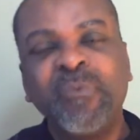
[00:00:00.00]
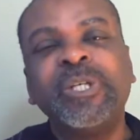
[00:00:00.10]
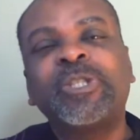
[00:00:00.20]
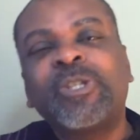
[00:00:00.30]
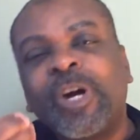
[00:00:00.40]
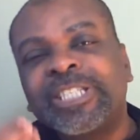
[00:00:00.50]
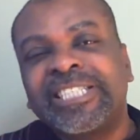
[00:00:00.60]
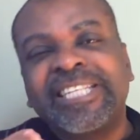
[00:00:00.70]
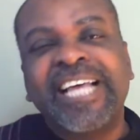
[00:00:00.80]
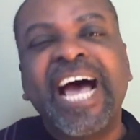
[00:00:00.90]
We
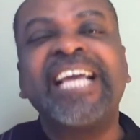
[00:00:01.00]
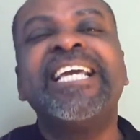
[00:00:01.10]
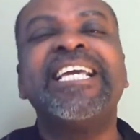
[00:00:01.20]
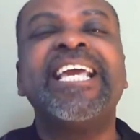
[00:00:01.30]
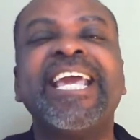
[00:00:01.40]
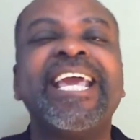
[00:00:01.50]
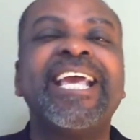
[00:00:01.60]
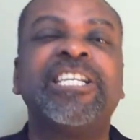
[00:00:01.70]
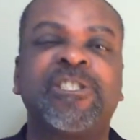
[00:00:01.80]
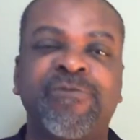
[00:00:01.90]
trust that
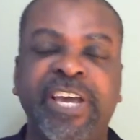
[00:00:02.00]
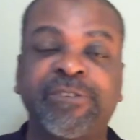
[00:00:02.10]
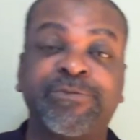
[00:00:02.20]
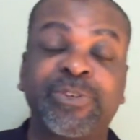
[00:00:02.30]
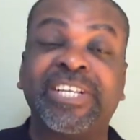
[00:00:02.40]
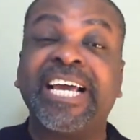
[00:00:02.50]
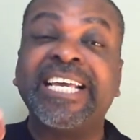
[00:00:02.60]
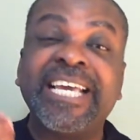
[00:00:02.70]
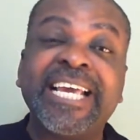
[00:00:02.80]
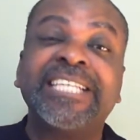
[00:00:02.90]
He is faithful, that
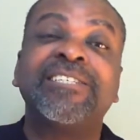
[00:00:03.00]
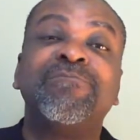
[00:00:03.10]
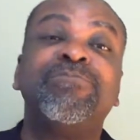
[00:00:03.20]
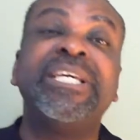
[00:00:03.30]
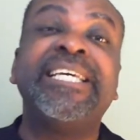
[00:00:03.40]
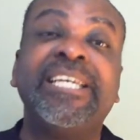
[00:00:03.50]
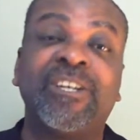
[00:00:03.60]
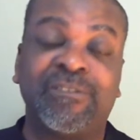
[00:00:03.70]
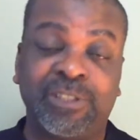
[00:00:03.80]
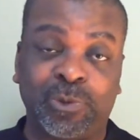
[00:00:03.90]
He is a
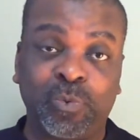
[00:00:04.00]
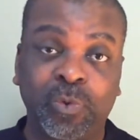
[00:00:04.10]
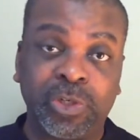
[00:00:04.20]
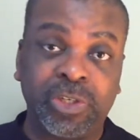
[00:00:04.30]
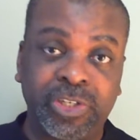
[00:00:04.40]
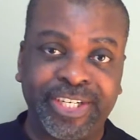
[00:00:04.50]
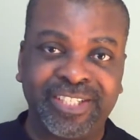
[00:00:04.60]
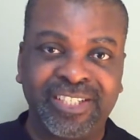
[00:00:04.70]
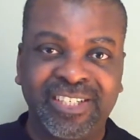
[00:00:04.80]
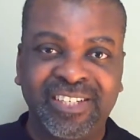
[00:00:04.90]
being of His word,
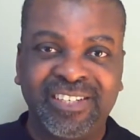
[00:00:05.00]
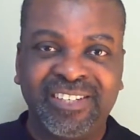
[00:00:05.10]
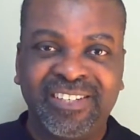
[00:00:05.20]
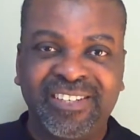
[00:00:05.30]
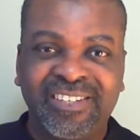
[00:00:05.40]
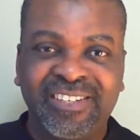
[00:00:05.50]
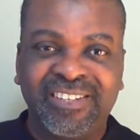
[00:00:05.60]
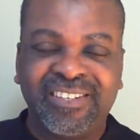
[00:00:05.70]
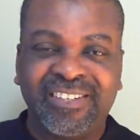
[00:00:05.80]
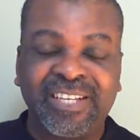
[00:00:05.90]

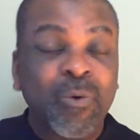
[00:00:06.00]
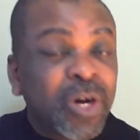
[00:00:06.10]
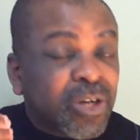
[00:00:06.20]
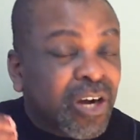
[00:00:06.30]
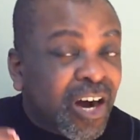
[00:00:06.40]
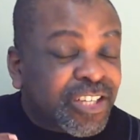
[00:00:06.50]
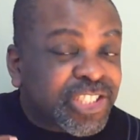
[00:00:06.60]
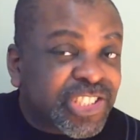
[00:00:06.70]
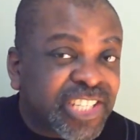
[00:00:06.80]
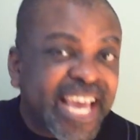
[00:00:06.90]
that what God
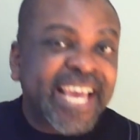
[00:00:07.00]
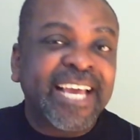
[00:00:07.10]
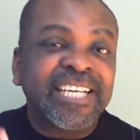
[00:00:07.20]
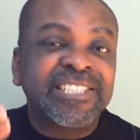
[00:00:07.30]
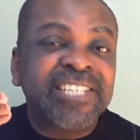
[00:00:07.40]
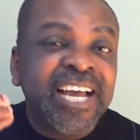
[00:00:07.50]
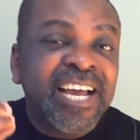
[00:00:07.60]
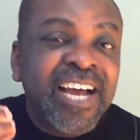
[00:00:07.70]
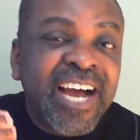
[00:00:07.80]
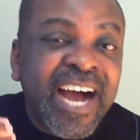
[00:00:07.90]
says
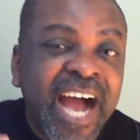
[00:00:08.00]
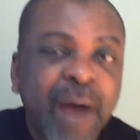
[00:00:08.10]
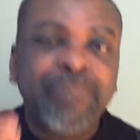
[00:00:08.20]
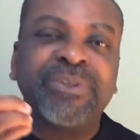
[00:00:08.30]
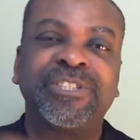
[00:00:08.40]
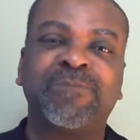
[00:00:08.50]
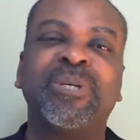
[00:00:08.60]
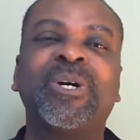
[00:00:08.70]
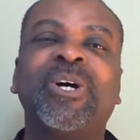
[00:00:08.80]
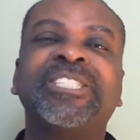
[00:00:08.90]
happens
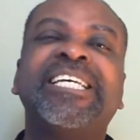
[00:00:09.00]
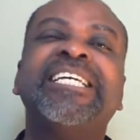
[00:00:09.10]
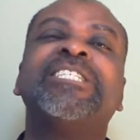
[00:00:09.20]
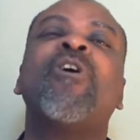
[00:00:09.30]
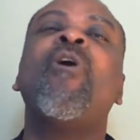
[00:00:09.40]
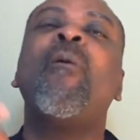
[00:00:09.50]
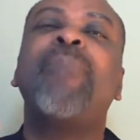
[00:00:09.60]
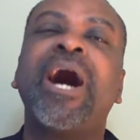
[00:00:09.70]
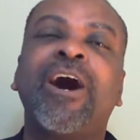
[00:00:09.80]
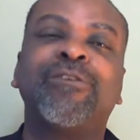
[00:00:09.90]
because He is
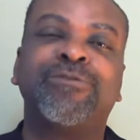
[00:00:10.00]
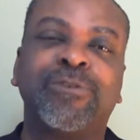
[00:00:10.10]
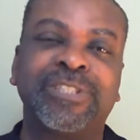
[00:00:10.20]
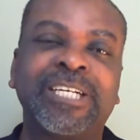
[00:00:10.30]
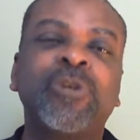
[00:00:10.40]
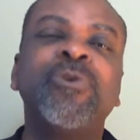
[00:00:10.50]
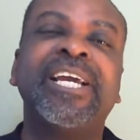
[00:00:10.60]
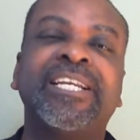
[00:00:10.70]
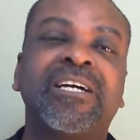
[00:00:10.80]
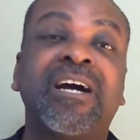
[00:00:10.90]
all-powerful, the
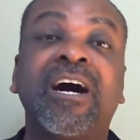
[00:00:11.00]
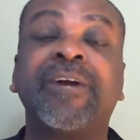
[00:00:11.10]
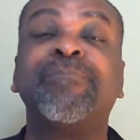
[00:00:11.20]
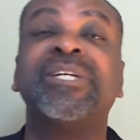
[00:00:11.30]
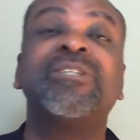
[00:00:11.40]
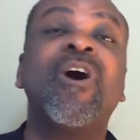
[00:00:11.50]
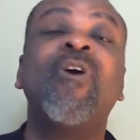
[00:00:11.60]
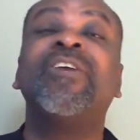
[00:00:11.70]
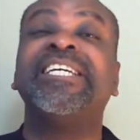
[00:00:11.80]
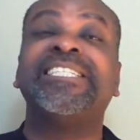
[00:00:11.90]
creator God. But not
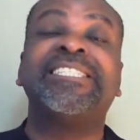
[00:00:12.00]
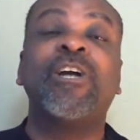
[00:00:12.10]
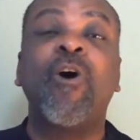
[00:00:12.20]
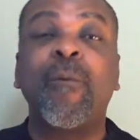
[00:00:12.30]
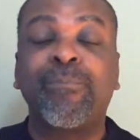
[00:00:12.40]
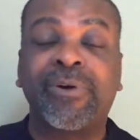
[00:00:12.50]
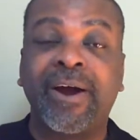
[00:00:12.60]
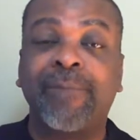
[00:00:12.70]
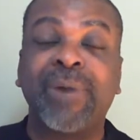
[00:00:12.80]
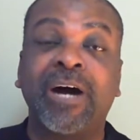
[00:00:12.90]
only is He
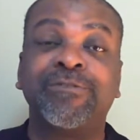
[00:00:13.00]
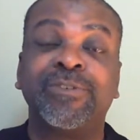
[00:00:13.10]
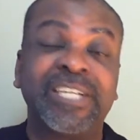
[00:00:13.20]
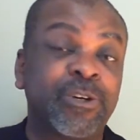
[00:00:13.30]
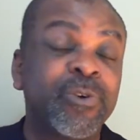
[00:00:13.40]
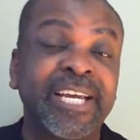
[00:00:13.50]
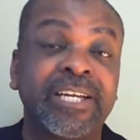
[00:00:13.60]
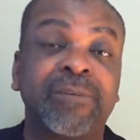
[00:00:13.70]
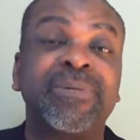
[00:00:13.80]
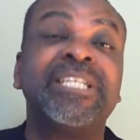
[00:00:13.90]
all-powerful and
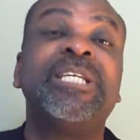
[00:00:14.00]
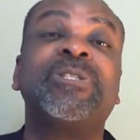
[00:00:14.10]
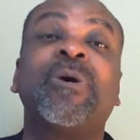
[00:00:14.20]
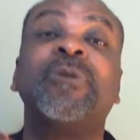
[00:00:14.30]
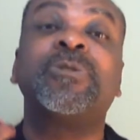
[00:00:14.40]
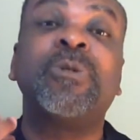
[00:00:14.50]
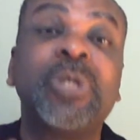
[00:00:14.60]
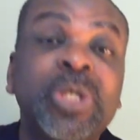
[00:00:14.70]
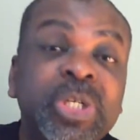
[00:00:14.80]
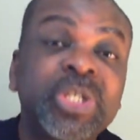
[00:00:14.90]
creator, but He's also
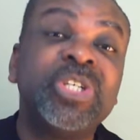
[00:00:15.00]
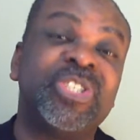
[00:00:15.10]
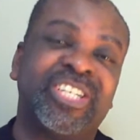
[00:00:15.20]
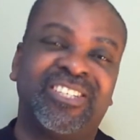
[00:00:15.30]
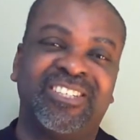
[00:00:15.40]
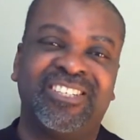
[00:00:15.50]
good,